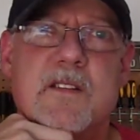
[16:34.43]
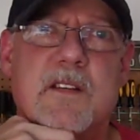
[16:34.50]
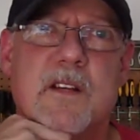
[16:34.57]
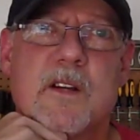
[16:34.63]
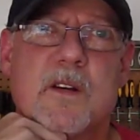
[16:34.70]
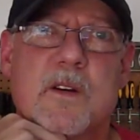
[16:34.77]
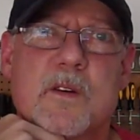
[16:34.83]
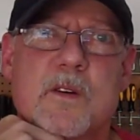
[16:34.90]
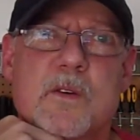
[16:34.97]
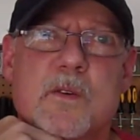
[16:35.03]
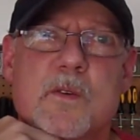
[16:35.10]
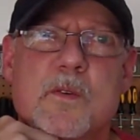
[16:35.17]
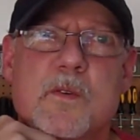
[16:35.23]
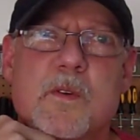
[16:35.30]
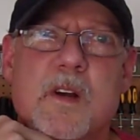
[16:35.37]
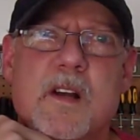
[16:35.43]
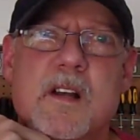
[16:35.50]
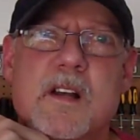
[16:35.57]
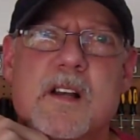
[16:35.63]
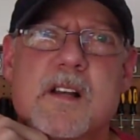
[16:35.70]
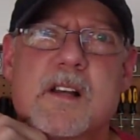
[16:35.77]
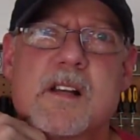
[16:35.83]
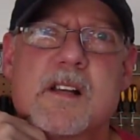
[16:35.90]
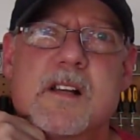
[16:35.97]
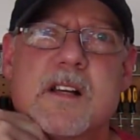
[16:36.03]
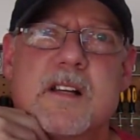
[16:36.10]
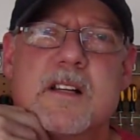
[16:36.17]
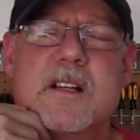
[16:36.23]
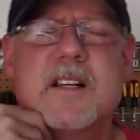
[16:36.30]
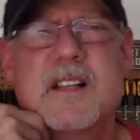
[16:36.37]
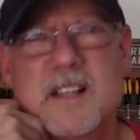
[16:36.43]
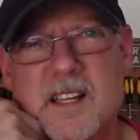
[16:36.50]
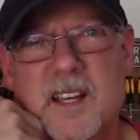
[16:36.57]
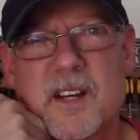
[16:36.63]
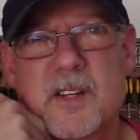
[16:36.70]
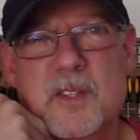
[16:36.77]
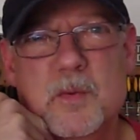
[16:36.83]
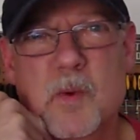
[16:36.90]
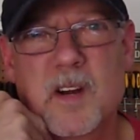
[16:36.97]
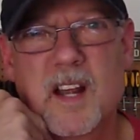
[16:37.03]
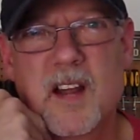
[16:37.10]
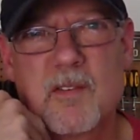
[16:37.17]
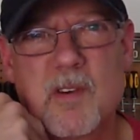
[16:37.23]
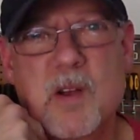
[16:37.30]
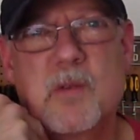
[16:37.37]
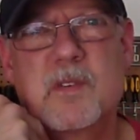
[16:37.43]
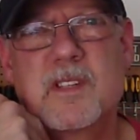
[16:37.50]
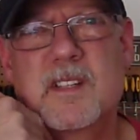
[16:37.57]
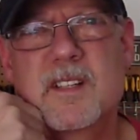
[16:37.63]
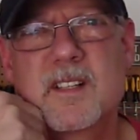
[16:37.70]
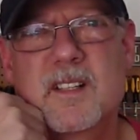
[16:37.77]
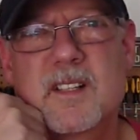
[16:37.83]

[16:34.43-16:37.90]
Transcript: So here's what I wrote.